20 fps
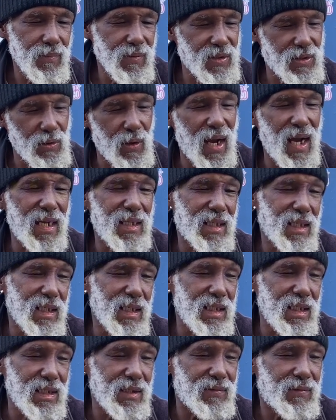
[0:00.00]
So I had to
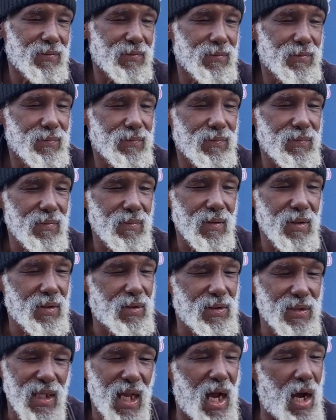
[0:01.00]
leave
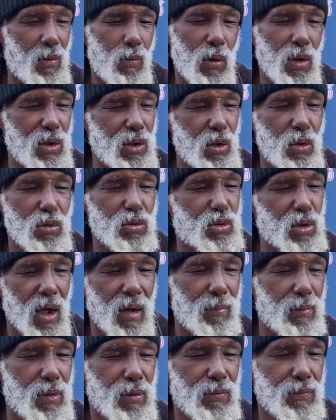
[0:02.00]
because I don't want no
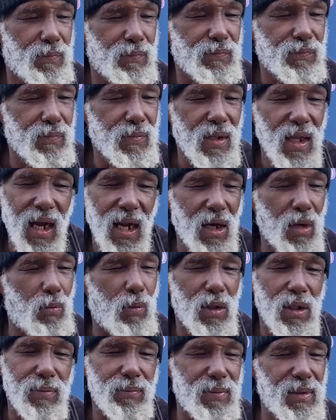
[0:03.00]
trouble. I don't
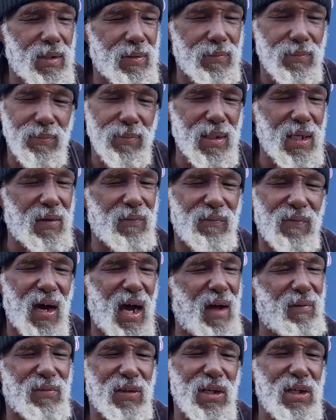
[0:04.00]
want to be, be
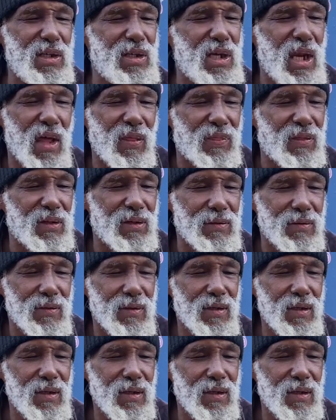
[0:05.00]
involved in nothing.